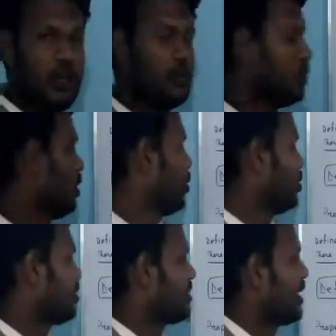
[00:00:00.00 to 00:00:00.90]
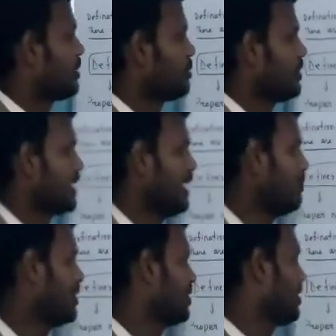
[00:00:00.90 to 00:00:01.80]
noun will start with a
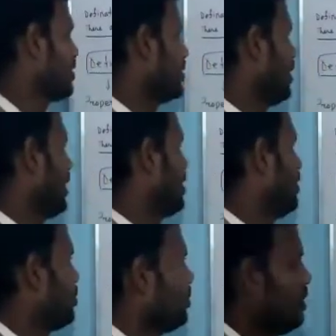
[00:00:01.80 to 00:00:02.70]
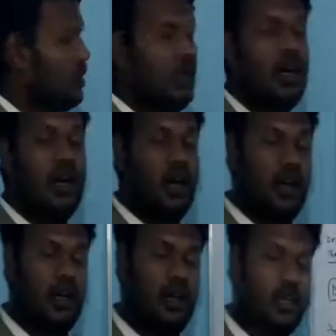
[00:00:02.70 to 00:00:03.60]
capital letter, and it will
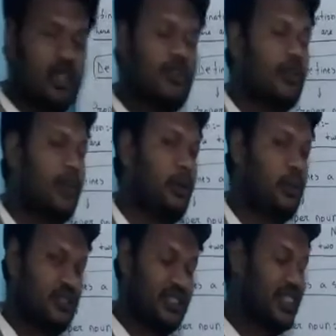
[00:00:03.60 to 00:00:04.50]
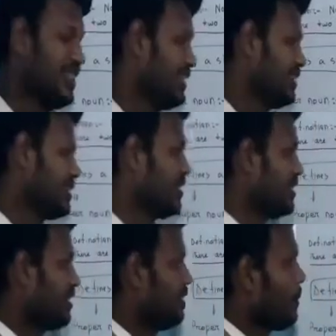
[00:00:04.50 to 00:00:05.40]
inform about a single
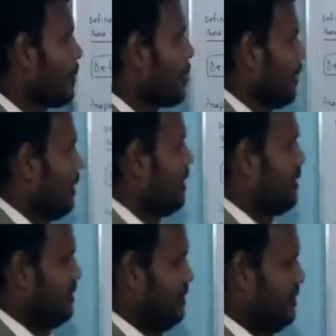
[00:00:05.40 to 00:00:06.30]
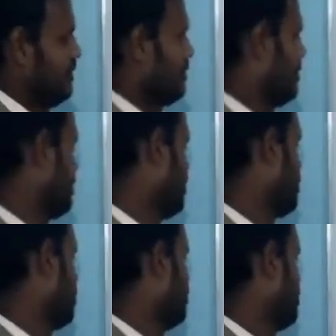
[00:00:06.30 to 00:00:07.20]
entity. And
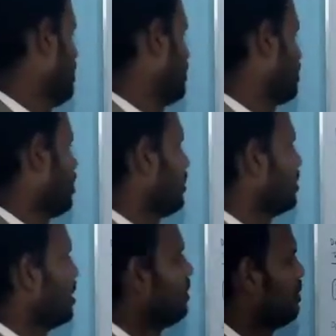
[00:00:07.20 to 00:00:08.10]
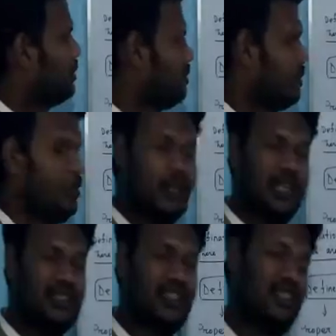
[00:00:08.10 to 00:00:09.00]
a common noun, it will be
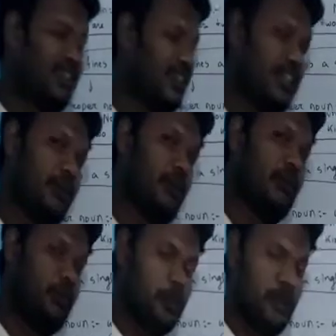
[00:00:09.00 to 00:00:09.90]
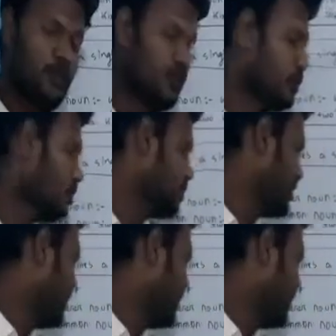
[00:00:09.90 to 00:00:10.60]
a generic name of person or